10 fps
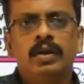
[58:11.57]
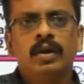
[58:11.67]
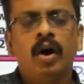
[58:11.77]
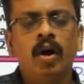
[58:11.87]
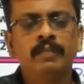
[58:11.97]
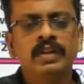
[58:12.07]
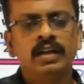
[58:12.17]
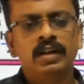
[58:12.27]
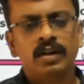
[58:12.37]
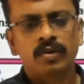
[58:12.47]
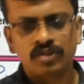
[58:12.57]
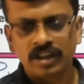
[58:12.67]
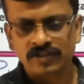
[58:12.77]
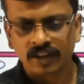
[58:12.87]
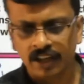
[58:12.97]
Hope the question
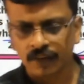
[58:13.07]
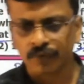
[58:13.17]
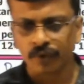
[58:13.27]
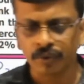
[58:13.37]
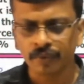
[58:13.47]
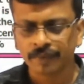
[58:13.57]
is clear for you.